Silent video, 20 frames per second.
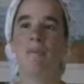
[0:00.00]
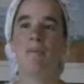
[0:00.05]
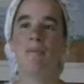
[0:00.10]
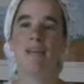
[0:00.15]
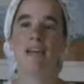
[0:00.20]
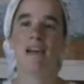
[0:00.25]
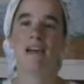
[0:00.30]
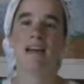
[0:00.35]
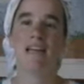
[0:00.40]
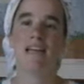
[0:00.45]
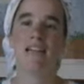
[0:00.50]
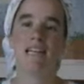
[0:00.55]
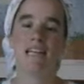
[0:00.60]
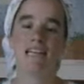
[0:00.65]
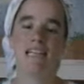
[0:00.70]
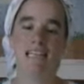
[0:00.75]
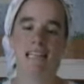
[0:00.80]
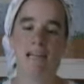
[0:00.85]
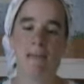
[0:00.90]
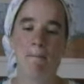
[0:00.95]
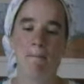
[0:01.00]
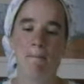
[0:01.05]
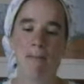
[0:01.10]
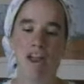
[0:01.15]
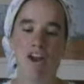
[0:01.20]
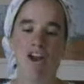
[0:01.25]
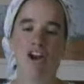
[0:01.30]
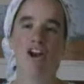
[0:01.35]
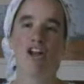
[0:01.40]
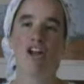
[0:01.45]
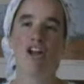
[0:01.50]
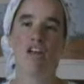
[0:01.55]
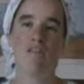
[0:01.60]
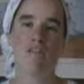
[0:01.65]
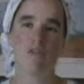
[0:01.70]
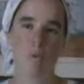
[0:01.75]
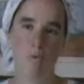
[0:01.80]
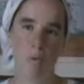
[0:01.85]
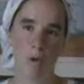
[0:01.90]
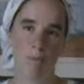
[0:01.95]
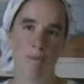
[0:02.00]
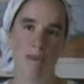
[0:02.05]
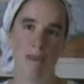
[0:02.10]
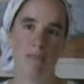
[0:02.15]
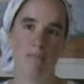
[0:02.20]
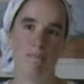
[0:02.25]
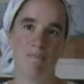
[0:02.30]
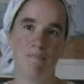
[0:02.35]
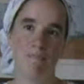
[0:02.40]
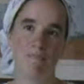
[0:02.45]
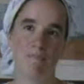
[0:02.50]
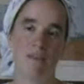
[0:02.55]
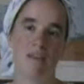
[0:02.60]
because it's in the merit of the women.